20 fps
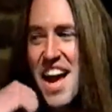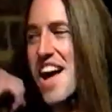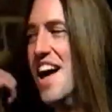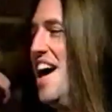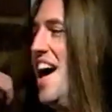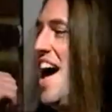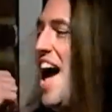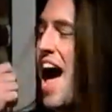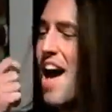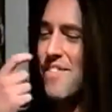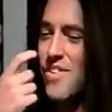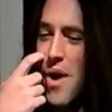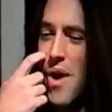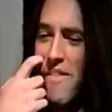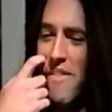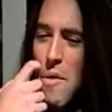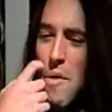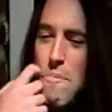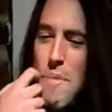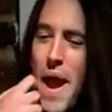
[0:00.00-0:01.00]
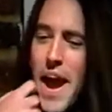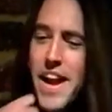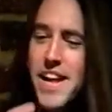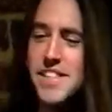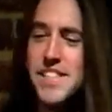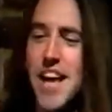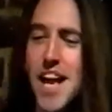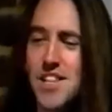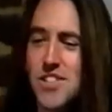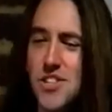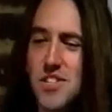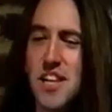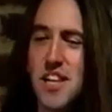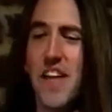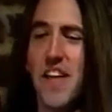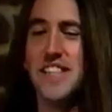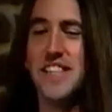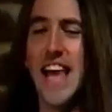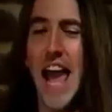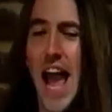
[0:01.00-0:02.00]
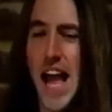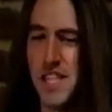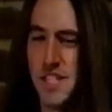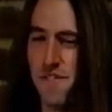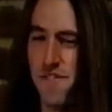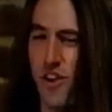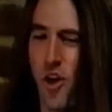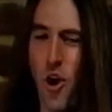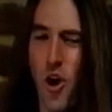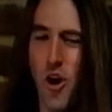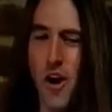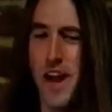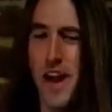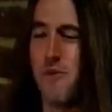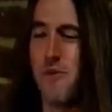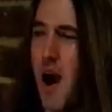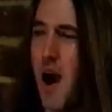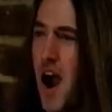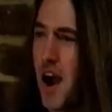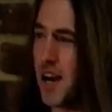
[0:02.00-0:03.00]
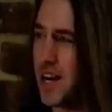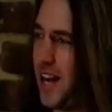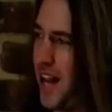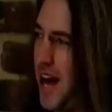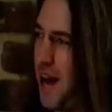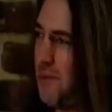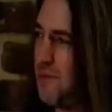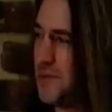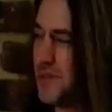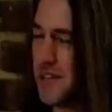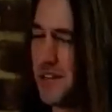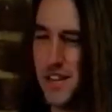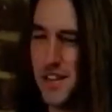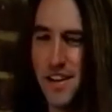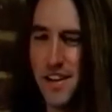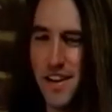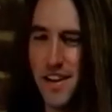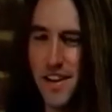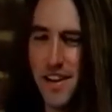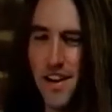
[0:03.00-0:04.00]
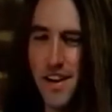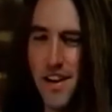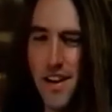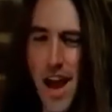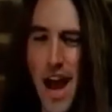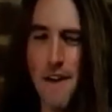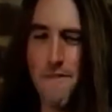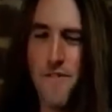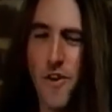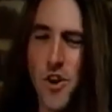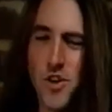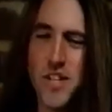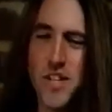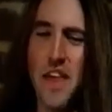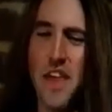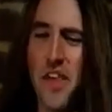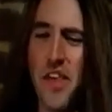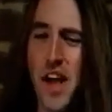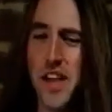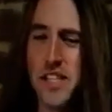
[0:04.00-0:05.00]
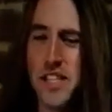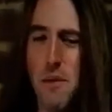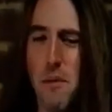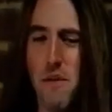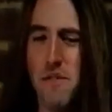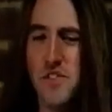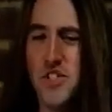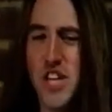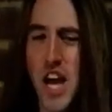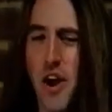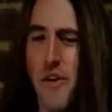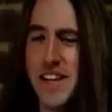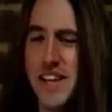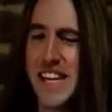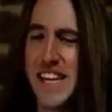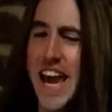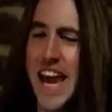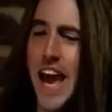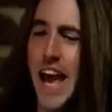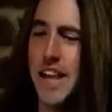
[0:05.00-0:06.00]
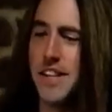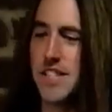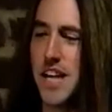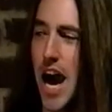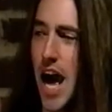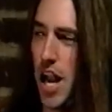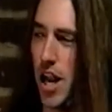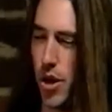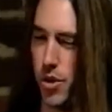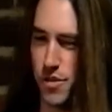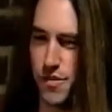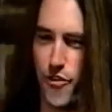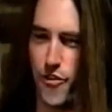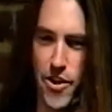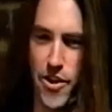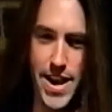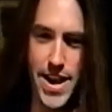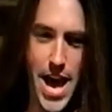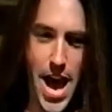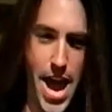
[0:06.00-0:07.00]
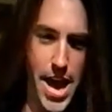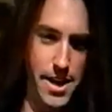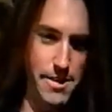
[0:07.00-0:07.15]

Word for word: Have you ever paid attention to the dance floor in rock clubs? At first, I thought some of Jerry's kids got loose for a night.